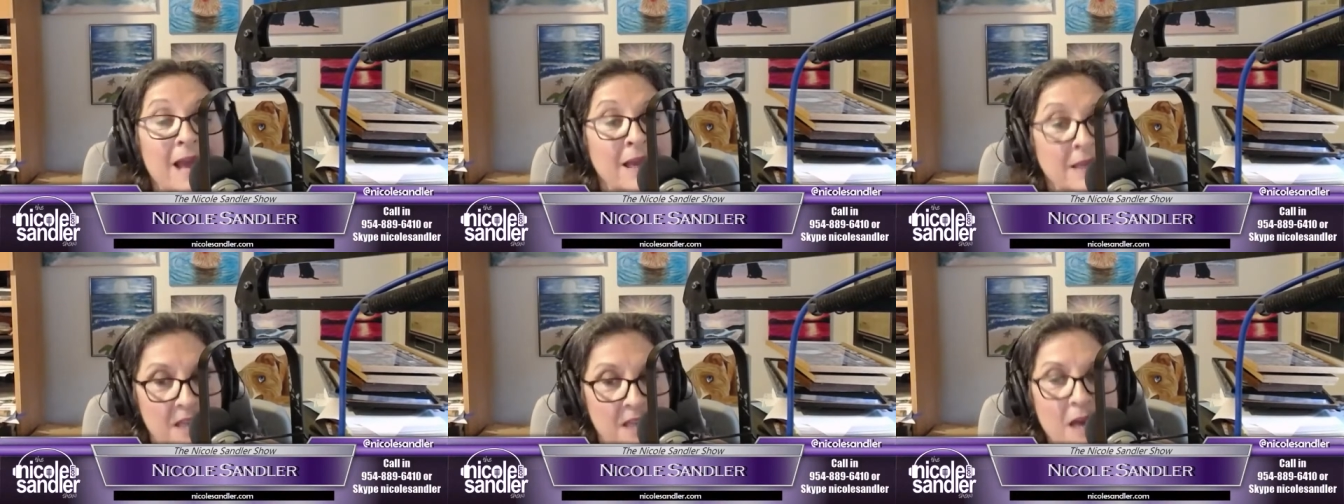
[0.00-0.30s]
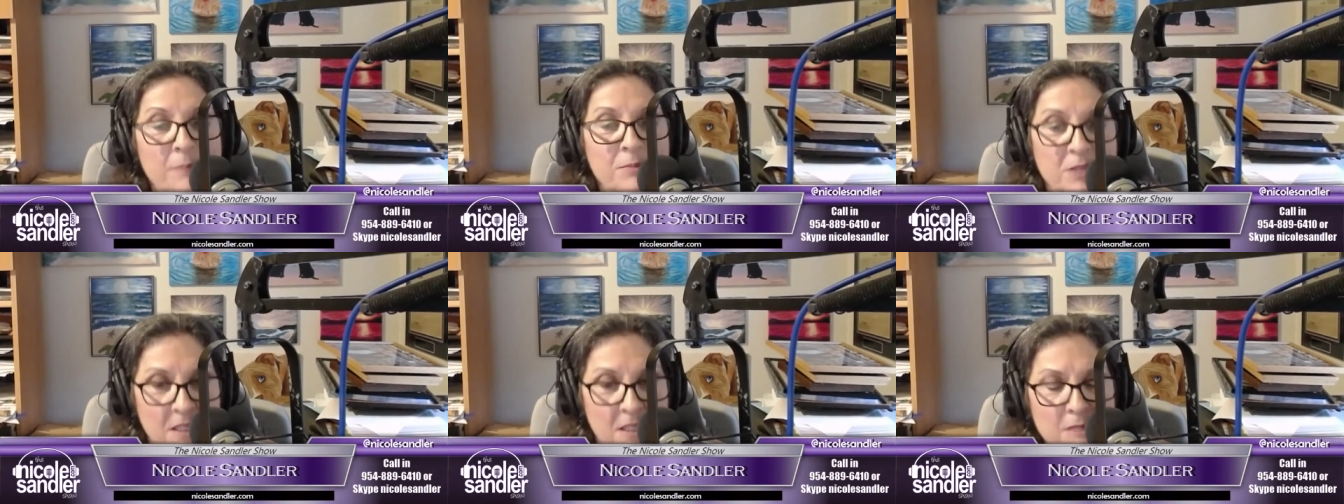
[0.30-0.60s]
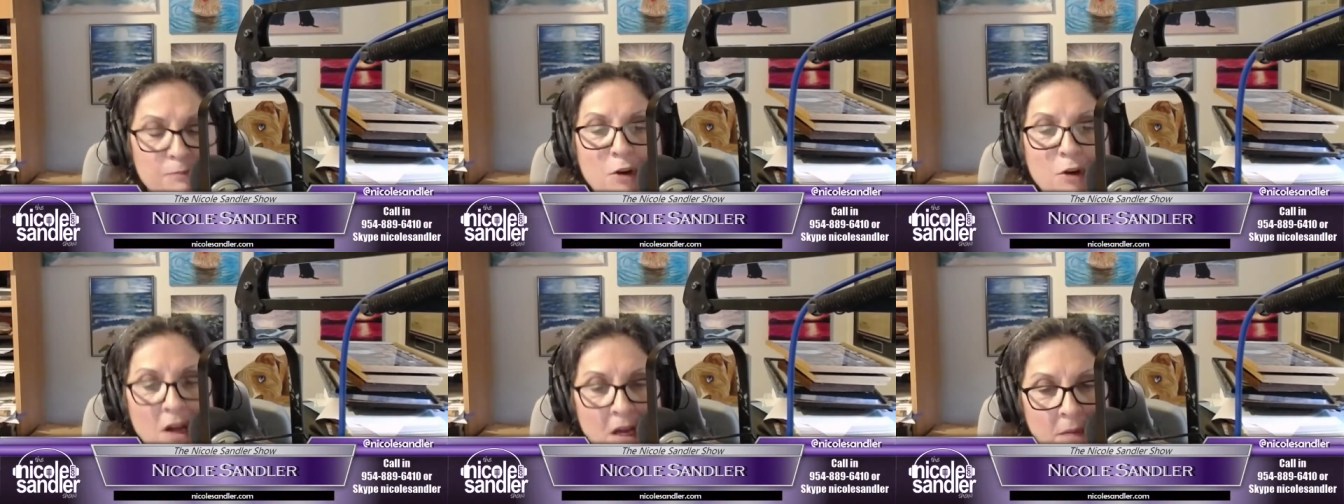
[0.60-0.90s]
and kept
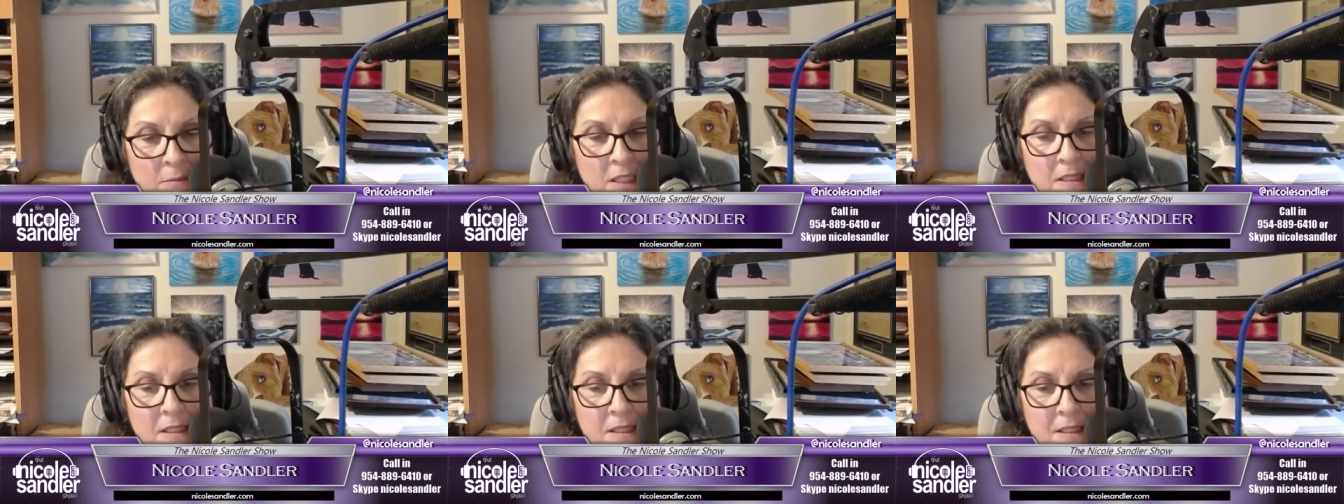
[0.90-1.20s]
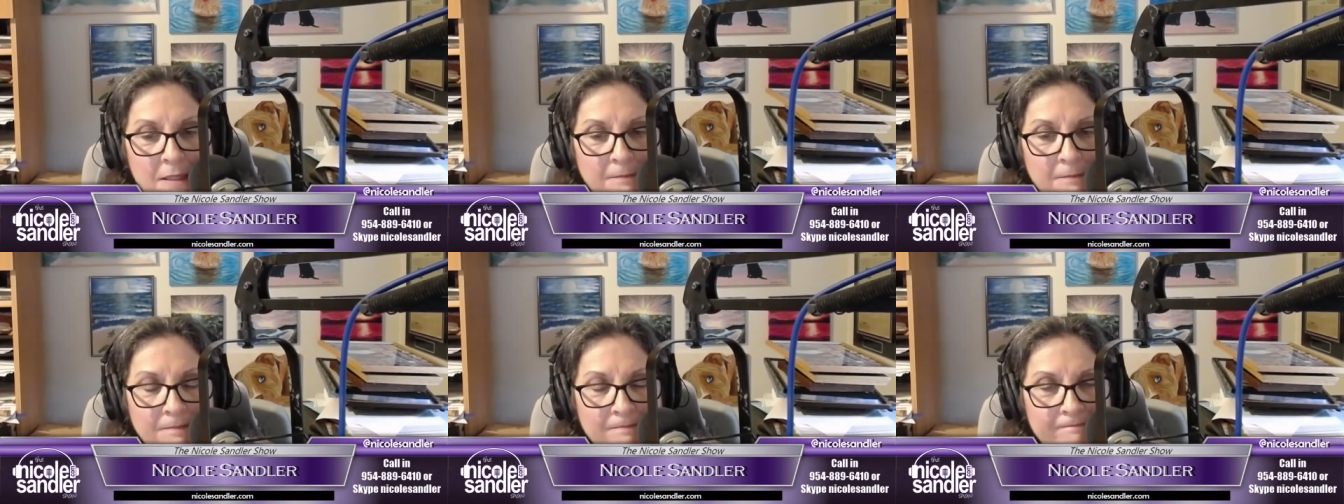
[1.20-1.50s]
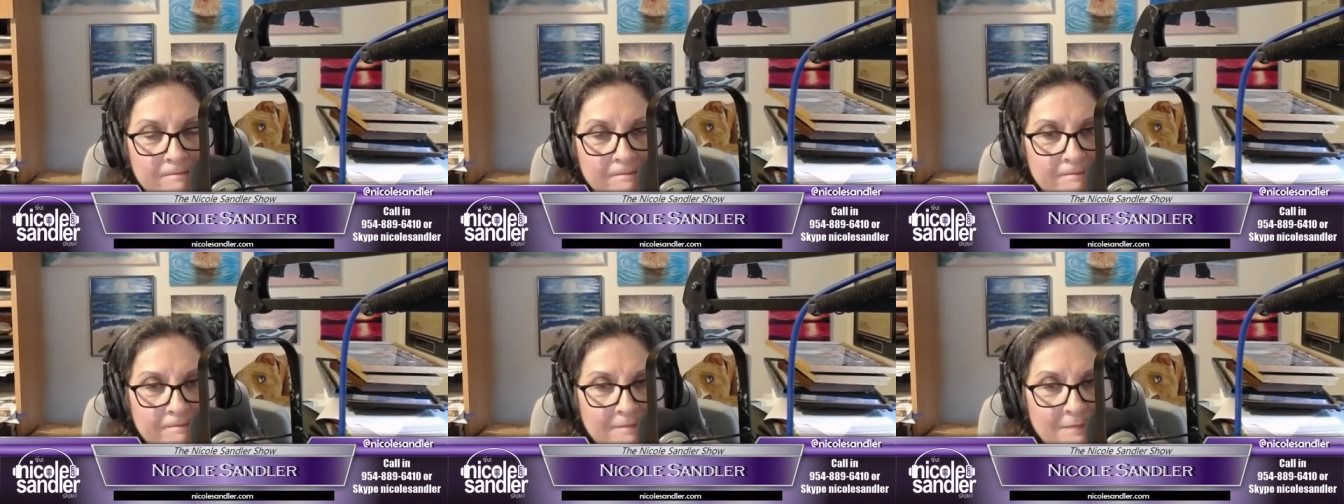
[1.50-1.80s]
his promise.
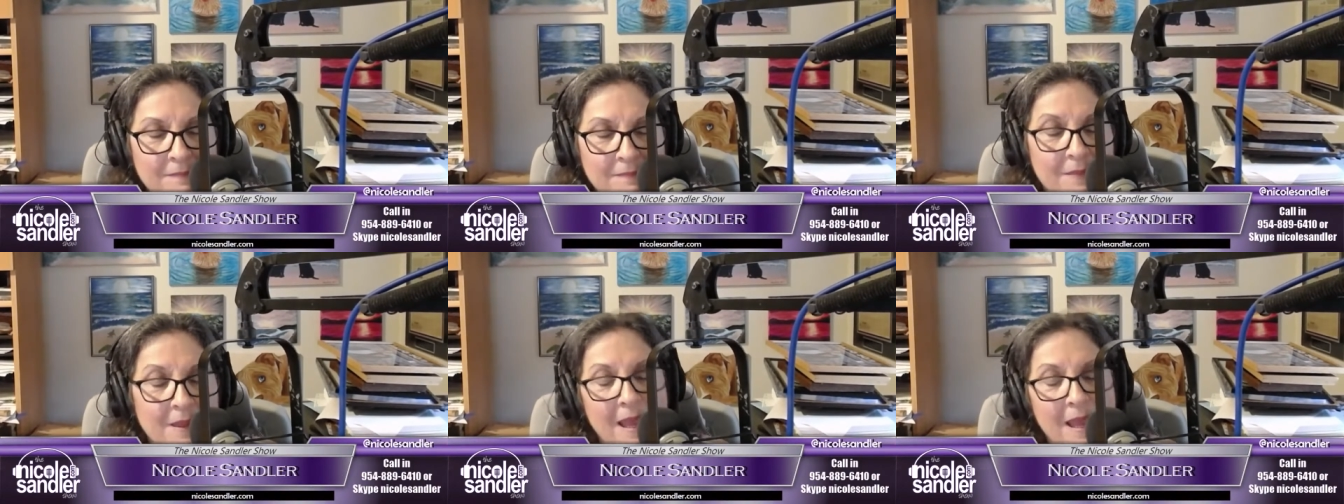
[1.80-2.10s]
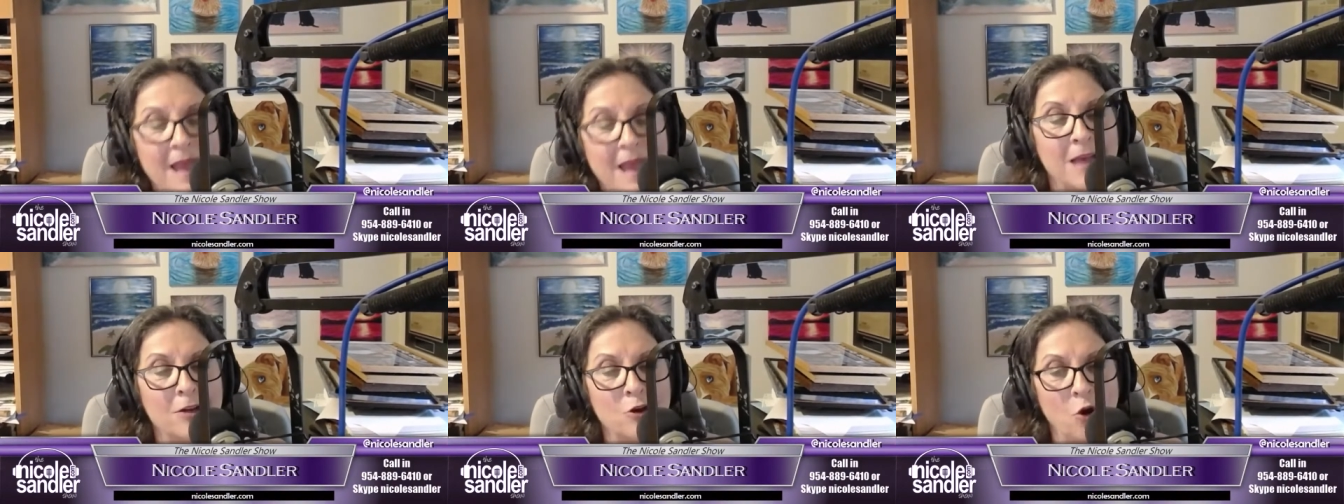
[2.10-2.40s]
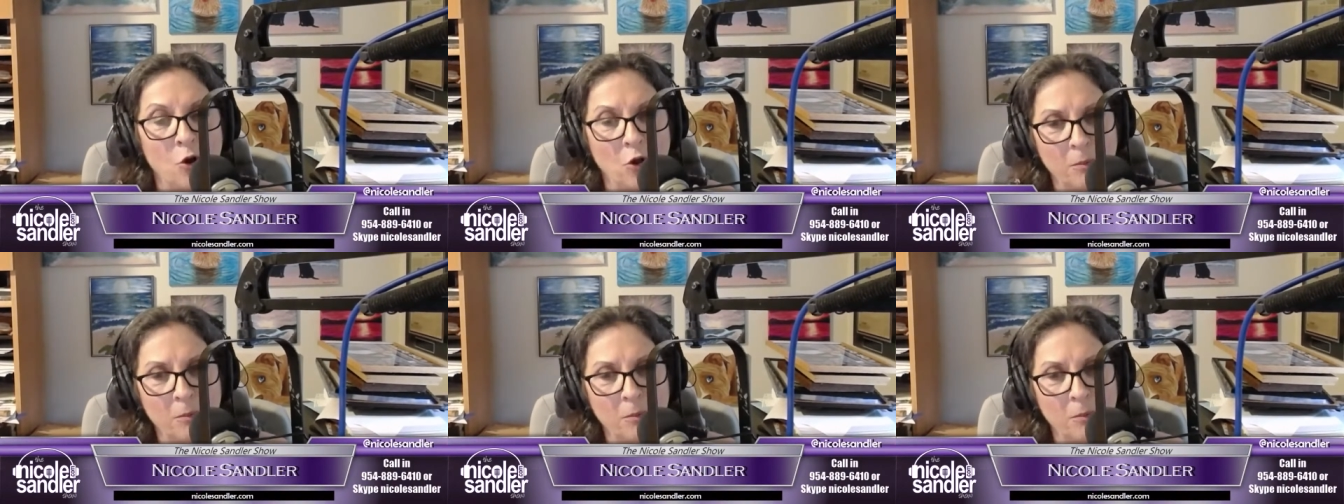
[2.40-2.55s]
And a